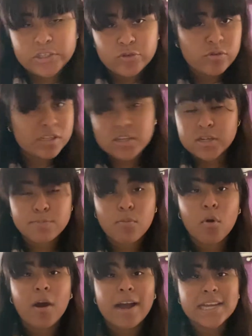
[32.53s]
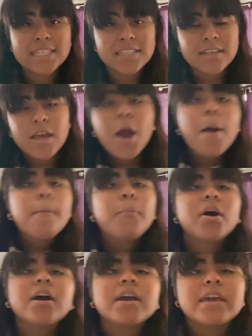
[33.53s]
really good price.
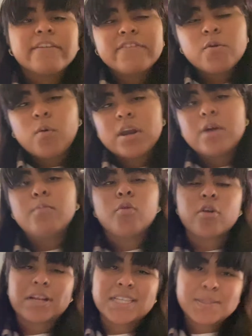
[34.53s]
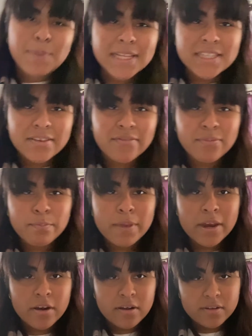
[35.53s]
But if you want a more expensive
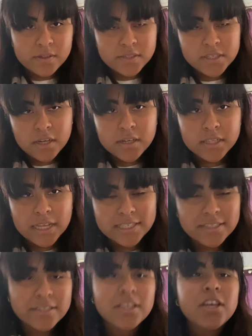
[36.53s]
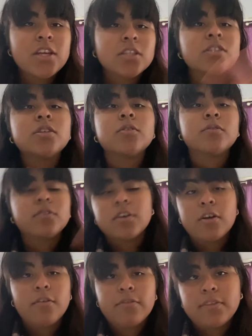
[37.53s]
pair of sunglasses to, you
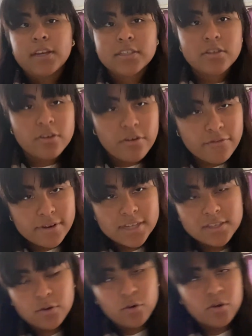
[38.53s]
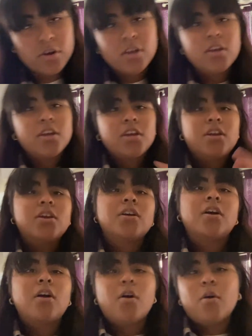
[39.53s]
know, flex on your friends, or
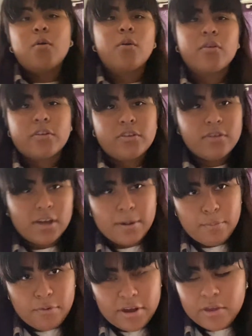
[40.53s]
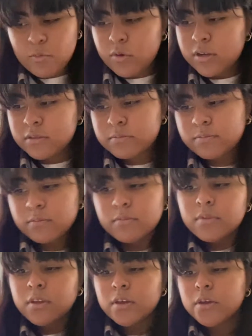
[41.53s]
you got a brand one,
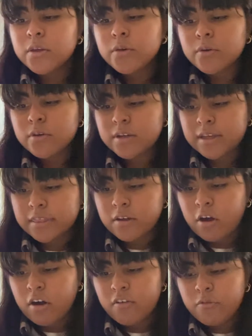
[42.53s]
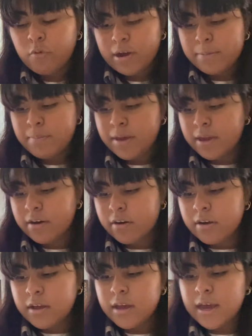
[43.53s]
you could get the off-white
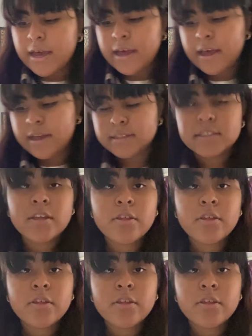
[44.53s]
pair at